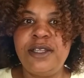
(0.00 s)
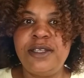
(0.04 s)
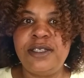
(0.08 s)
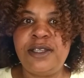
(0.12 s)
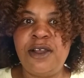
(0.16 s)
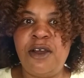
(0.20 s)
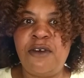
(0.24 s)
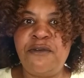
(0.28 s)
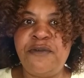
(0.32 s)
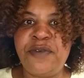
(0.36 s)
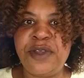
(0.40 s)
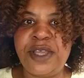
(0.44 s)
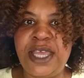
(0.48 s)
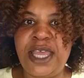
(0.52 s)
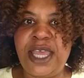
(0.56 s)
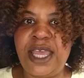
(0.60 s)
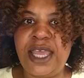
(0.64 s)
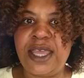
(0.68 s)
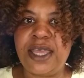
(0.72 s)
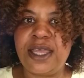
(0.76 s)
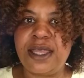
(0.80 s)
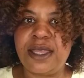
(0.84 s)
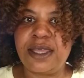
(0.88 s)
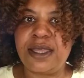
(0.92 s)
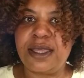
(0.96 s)
don't
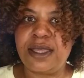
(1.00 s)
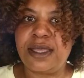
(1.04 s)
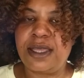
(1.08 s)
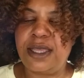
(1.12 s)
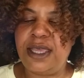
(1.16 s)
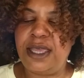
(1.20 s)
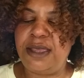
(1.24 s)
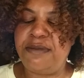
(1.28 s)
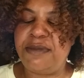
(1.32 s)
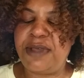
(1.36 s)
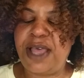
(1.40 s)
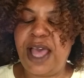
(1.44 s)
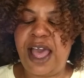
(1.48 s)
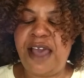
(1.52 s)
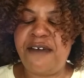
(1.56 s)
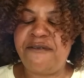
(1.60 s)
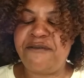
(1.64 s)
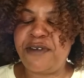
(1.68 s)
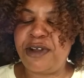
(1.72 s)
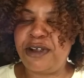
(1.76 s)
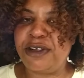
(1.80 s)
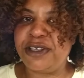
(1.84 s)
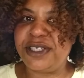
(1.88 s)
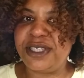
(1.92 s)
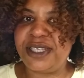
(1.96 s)
forget, keep God
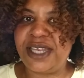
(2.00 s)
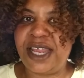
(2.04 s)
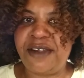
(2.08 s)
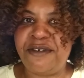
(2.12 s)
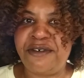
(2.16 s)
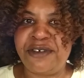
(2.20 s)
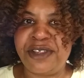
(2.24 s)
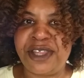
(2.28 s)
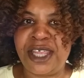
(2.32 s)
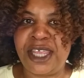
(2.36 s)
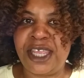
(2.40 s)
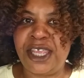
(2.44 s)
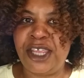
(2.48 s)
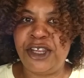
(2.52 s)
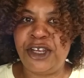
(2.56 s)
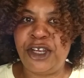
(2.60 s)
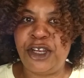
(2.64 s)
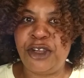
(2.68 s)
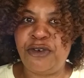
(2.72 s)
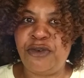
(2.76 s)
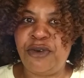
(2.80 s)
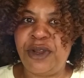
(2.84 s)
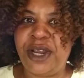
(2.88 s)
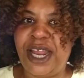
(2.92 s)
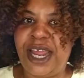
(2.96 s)
first in everything you
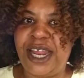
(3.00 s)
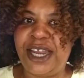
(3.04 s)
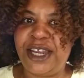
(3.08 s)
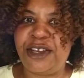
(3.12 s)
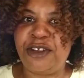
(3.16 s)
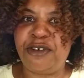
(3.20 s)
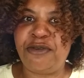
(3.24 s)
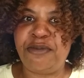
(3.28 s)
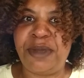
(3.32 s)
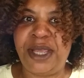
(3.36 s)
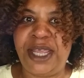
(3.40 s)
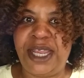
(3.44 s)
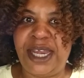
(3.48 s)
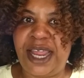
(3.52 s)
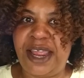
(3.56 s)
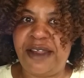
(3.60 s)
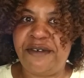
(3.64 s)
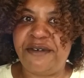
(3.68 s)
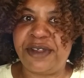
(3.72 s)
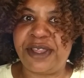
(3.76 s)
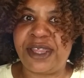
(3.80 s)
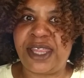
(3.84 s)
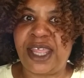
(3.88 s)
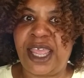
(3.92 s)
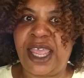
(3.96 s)
do, and I do mean
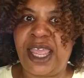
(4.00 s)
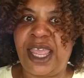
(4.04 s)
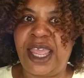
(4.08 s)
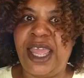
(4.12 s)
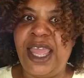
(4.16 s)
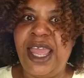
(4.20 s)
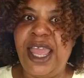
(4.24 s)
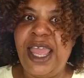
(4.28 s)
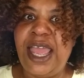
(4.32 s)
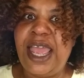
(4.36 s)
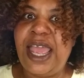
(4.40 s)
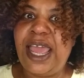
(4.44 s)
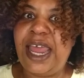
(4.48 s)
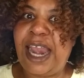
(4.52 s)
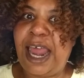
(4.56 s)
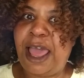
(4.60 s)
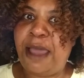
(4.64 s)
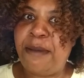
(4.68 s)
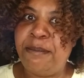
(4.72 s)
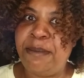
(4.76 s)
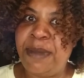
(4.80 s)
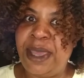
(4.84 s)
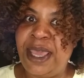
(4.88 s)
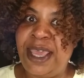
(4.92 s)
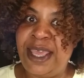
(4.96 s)
everything. And
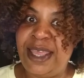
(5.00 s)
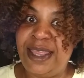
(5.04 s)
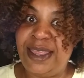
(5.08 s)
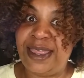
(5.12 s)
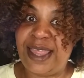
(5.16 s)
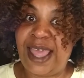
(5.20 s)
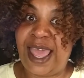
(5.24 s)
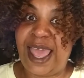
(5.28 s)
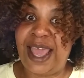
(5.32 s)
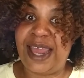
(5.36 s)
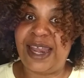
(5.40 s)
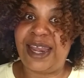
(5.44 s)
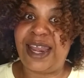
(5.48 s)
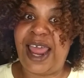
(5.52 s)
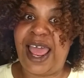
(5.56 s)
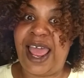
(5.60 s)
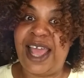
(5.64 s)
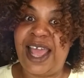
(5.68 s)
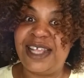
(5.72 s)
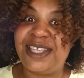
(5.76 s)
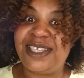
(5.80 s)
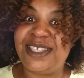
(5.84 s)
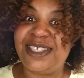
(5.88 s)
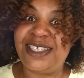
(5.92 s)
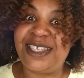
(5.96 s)
I mean that.
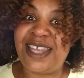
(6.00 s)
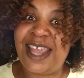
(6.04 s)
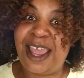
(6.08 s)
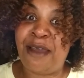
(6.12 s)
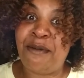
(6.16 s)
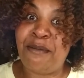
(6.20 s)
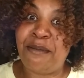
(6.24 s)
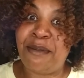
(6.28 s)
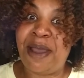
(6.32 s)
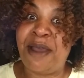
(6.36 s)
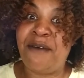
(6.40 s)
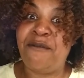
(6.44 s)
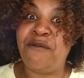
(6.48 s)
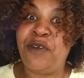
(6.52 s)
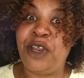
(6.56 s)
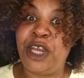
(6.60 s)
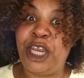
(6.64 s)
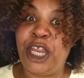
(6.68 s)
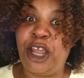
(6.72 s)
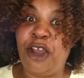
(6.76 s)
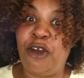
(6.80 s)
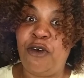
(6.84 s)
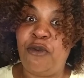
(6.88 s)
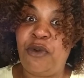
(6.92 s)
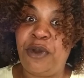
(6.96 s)
I stamp my
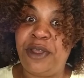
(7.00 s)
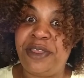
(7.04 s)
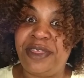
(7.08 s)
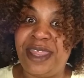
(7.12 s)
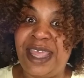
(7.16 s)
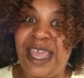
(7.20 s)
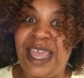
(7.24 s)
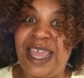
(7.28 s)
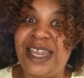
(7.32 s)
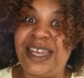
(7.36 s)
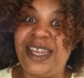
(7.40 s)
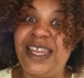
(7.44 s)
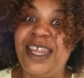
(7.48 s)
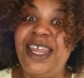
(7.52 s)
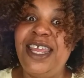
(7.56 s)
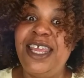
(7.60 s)
video with that.